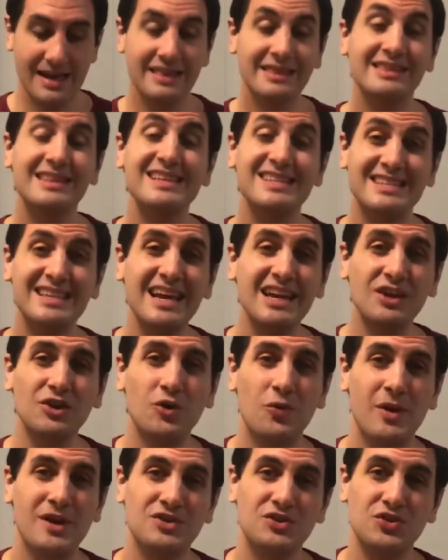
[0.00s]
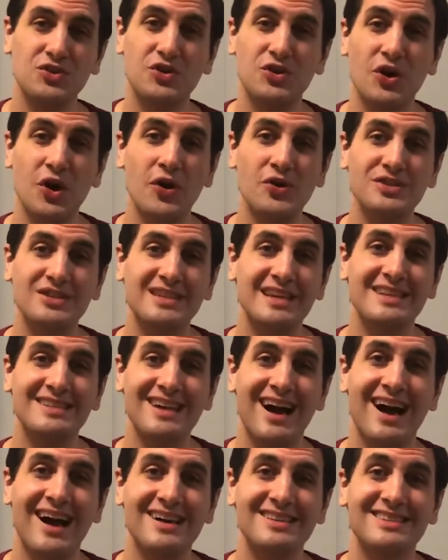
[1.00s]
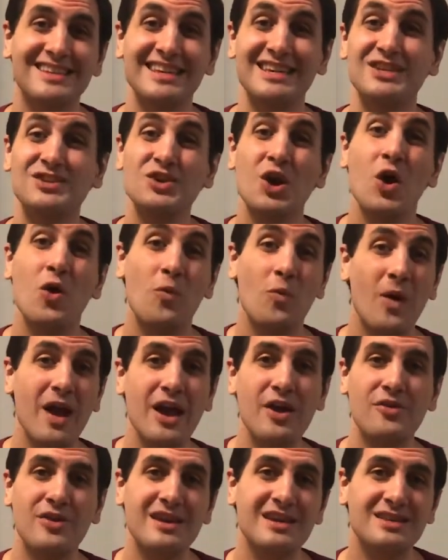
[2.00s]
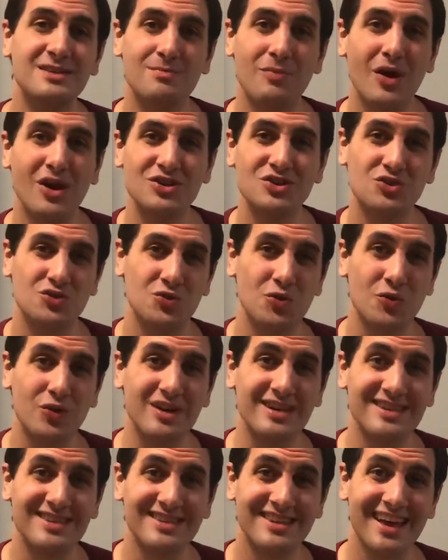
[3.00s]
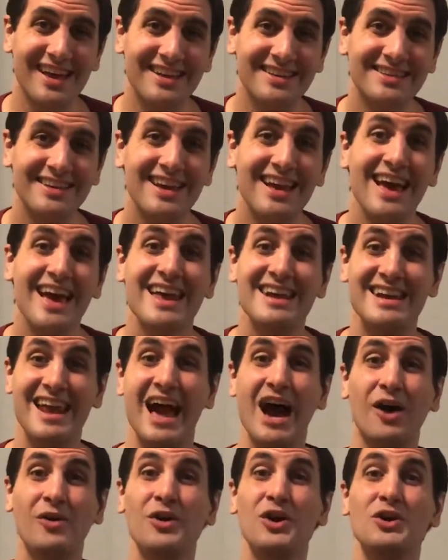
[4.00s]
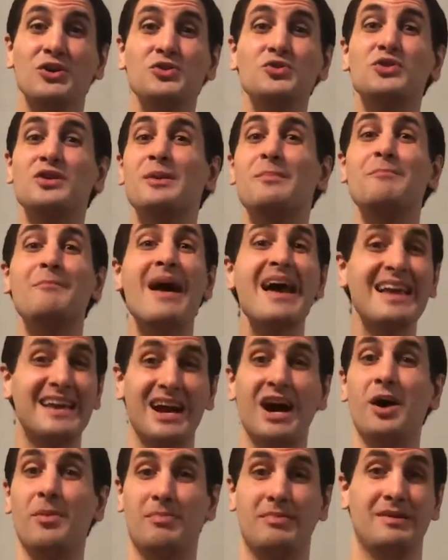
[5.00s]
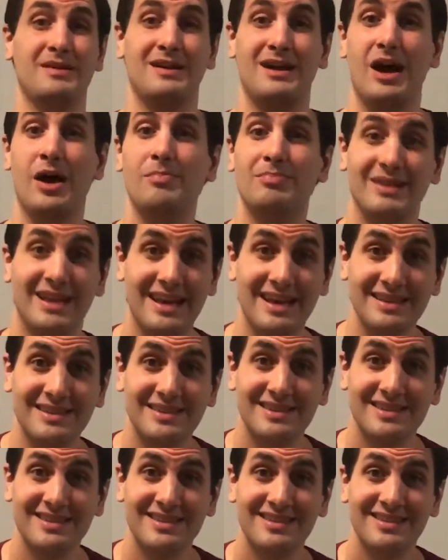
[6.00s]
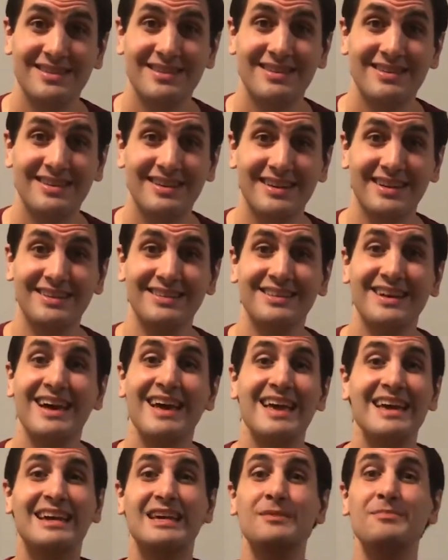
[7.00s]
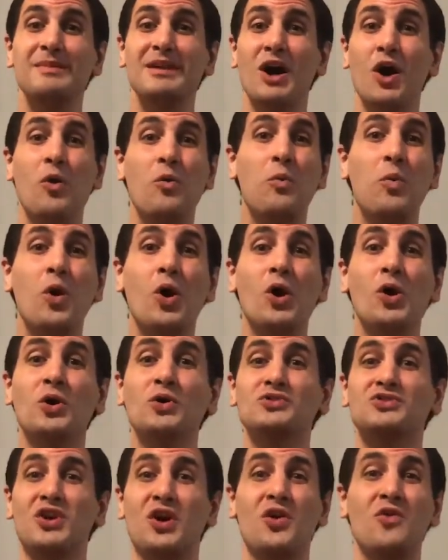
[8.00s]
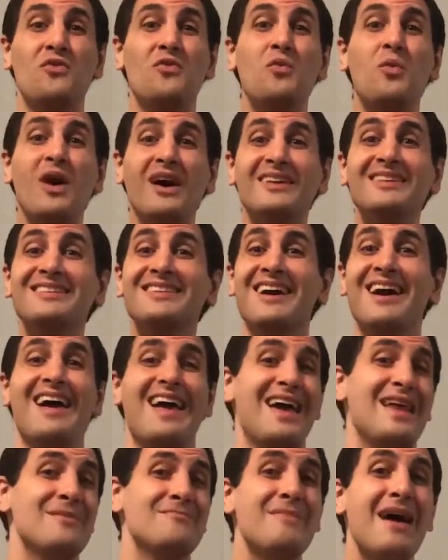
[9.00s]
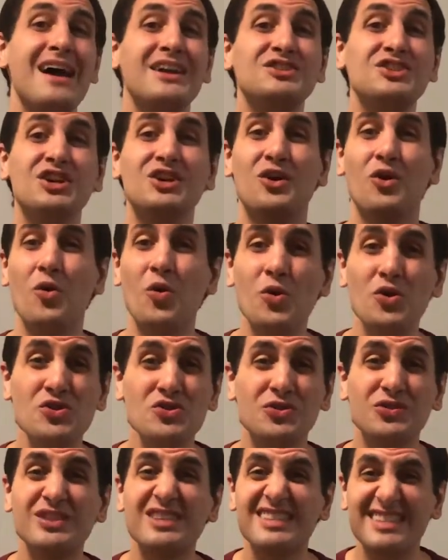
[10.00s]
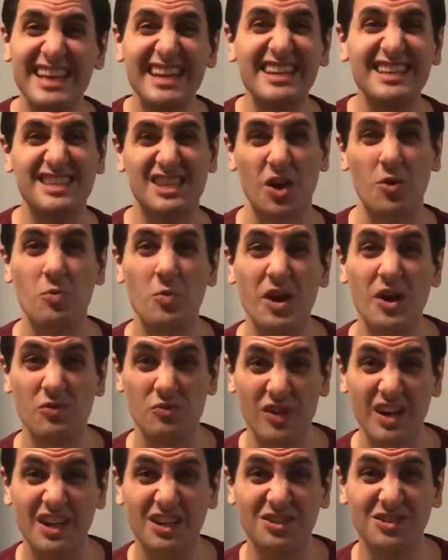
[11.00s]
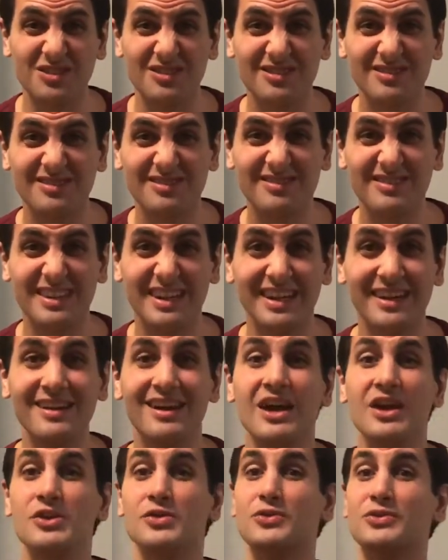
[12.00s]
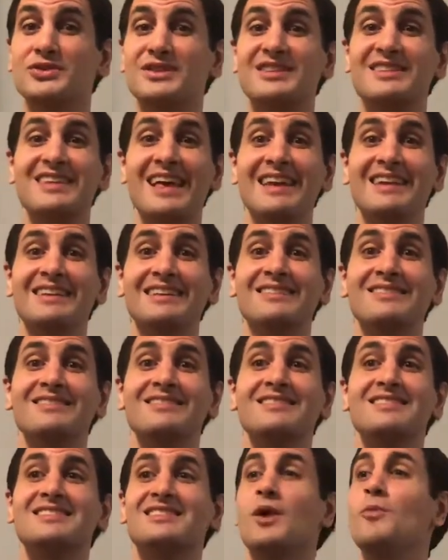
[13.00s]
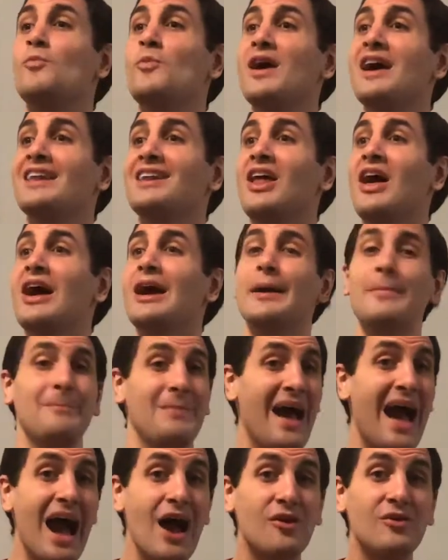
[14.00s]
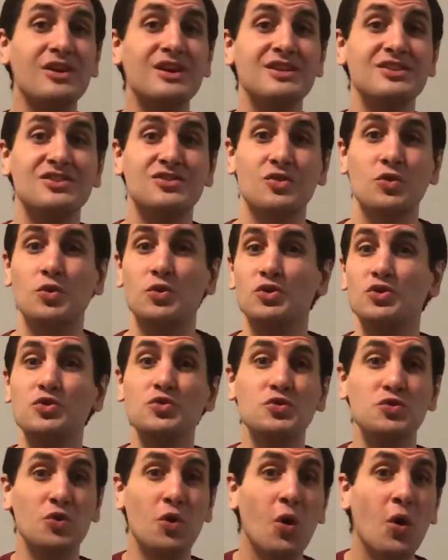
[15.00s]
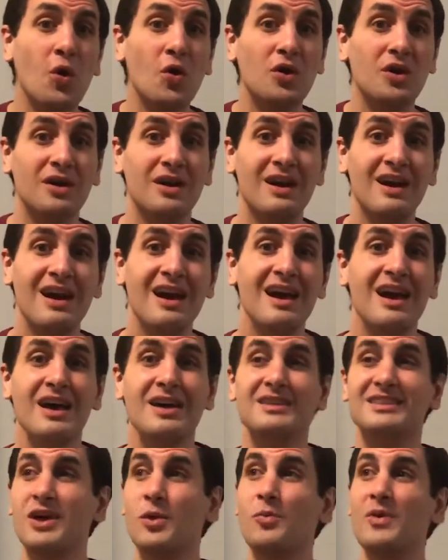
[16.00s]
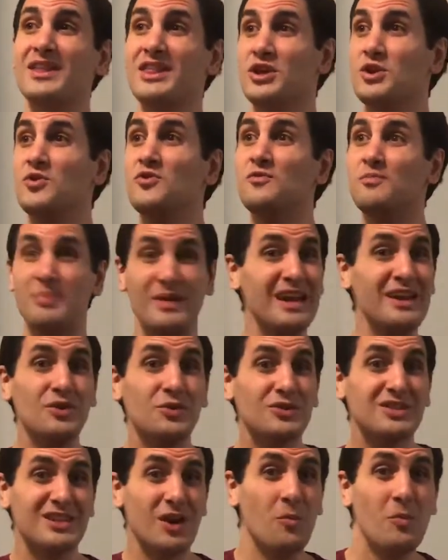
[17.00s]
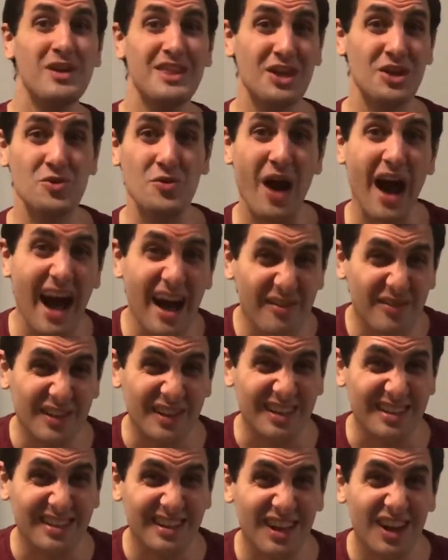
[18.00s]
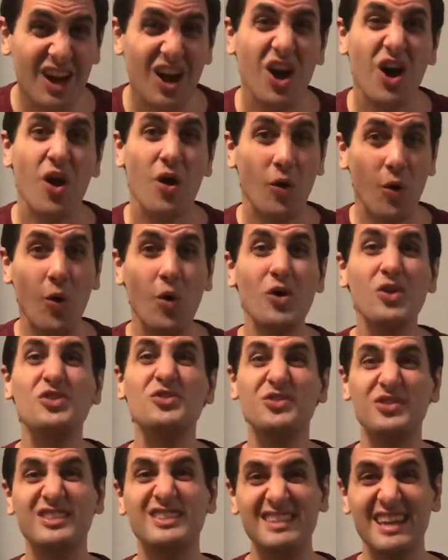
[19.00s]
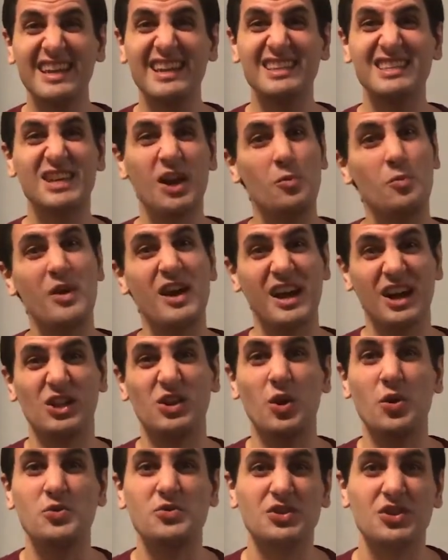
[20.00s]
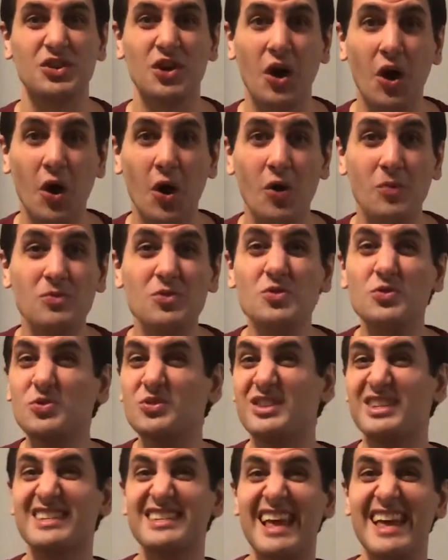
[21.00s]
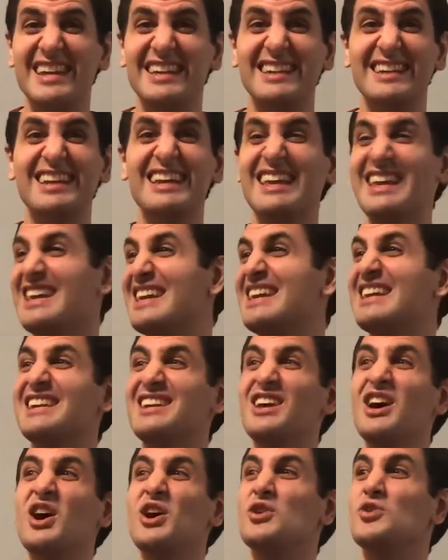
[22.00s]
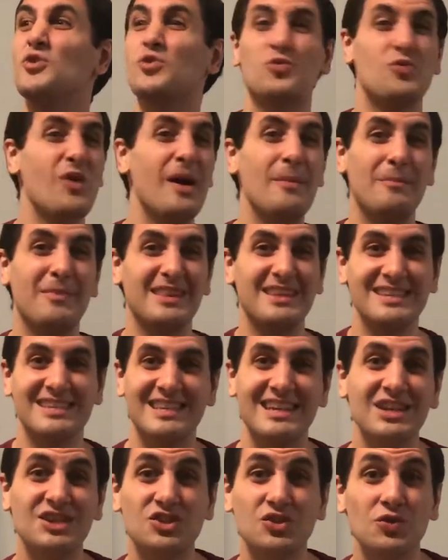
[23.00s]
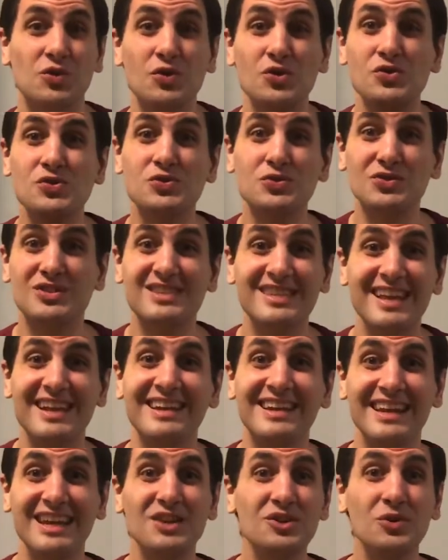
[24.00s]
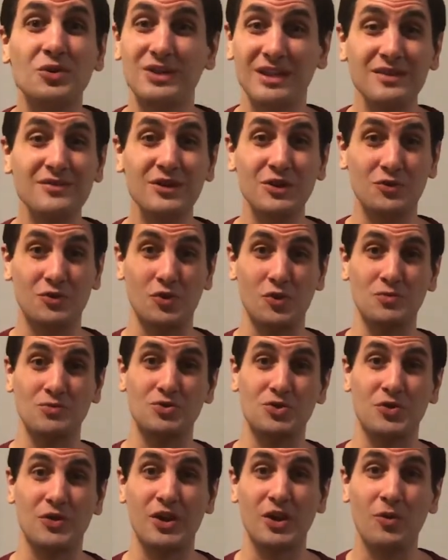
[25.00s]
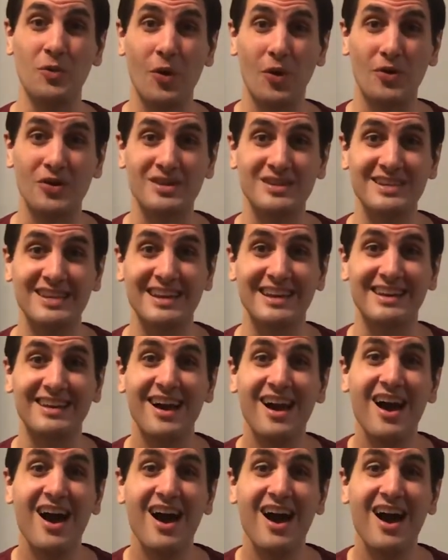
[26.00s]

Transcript: The second question you're going to need to ask is, where is my story set? Now, you can make up a place. Yeah? It can be a world of wonder and magic, or you can set it somewhere real. Yeah, you could set it somewhere like Paris or New York, somewhere that you've been or somewhere that you haven't. Or you can set it somewhere closer to home. You could set it in your grandmother's kitchen, or you could set it in your living room during quarantine.